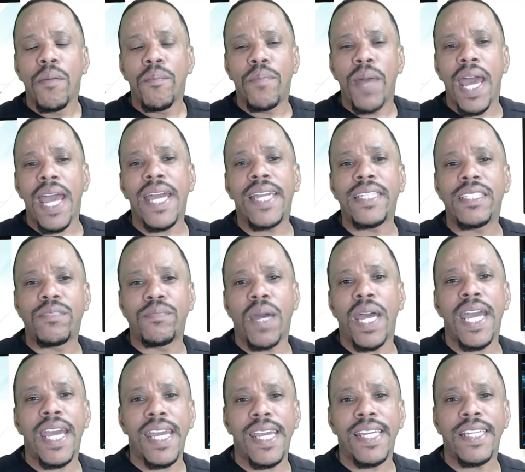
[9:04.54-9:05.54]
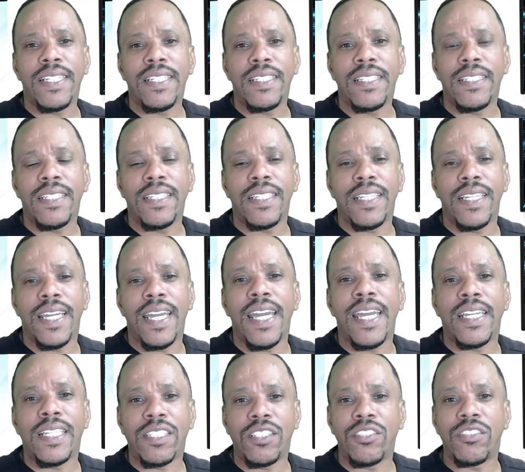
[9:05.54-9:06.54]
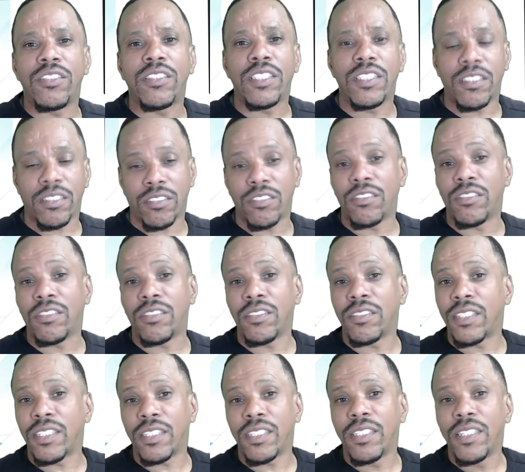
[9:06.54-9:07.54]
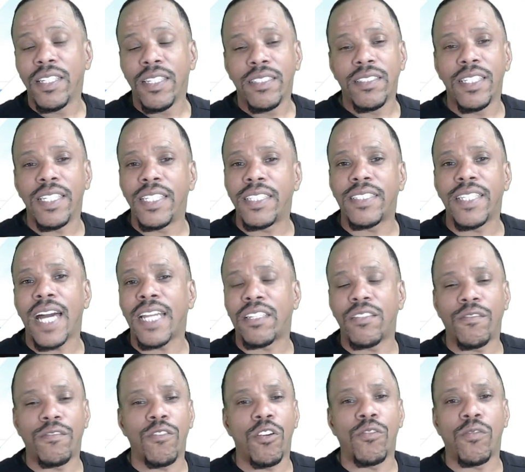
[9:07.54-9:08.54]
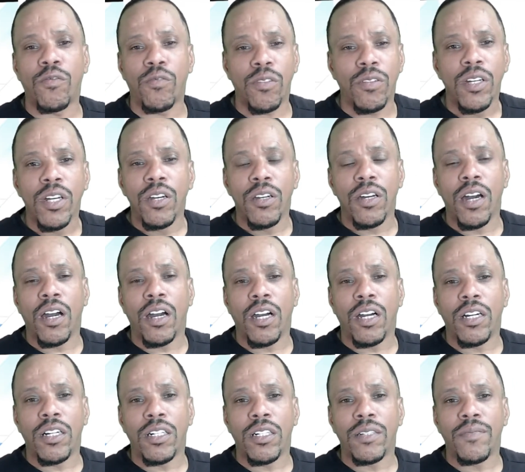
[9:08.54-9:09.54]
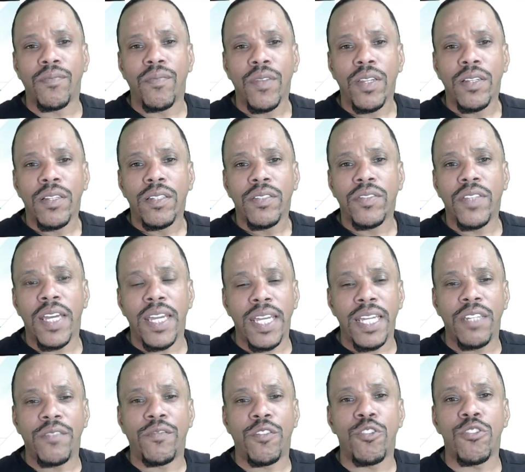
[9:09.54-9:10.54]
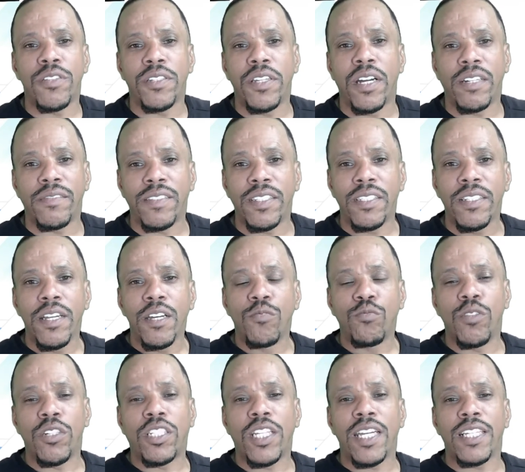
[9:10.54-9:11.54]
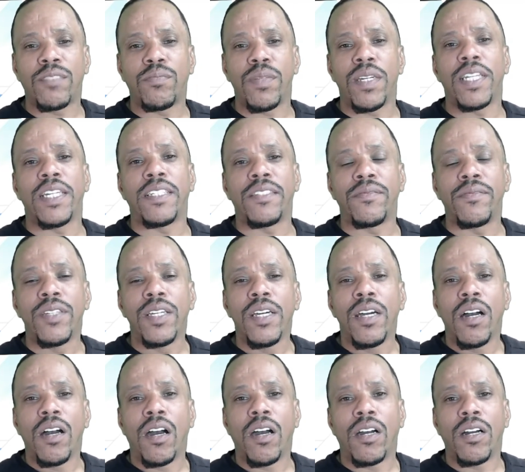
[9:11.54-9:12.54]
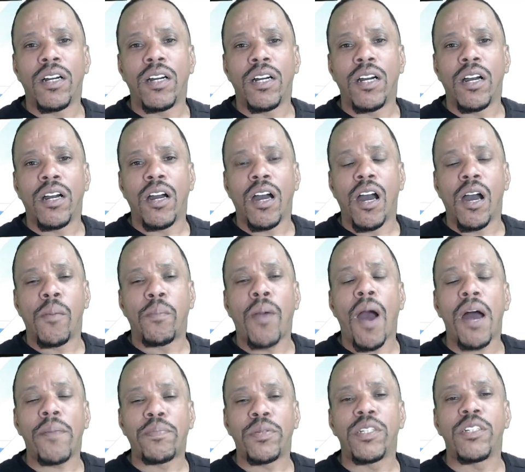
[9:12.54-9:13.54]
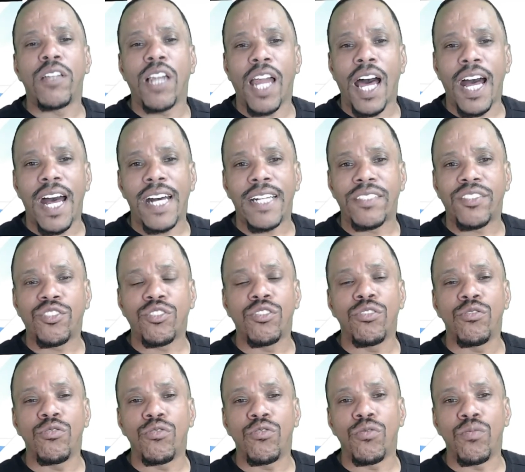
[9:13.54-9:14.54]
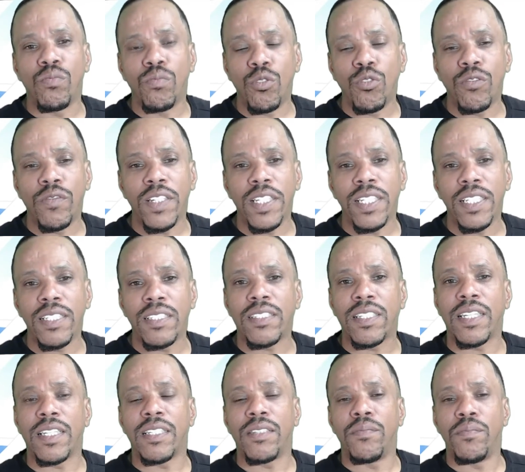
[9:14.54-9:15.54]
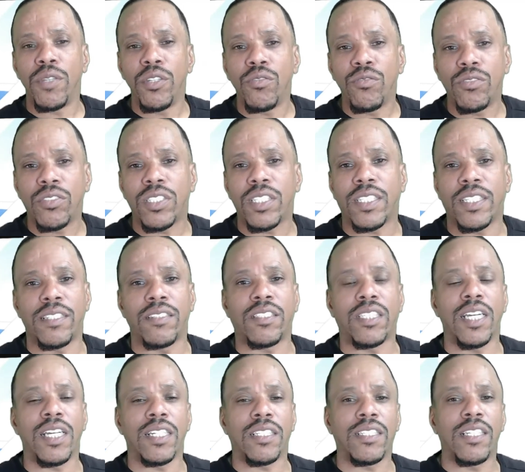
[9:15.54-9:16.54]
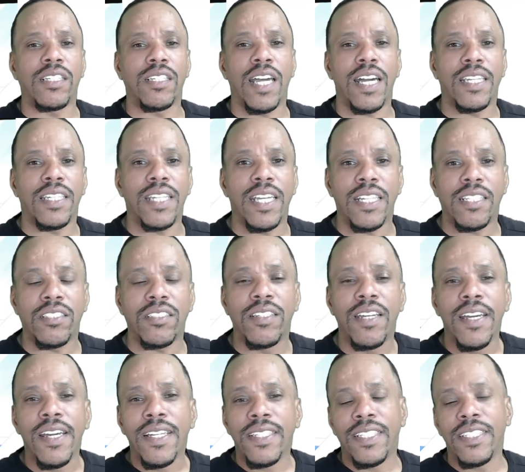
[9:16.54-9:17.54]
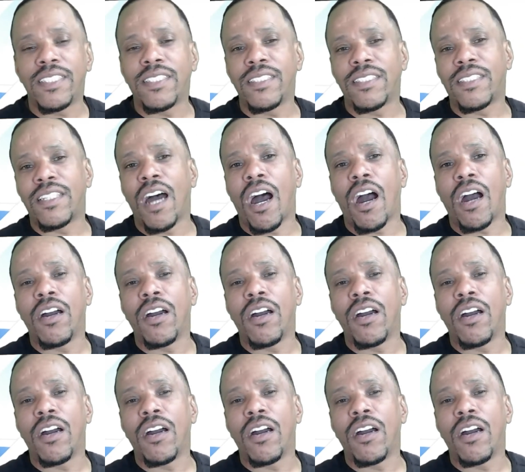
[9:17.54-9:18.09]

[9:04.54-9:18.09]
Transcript: bad is bad and good is good. See, it's not the inverting of it, which has been popularized through movies and music and things of that nature. This is the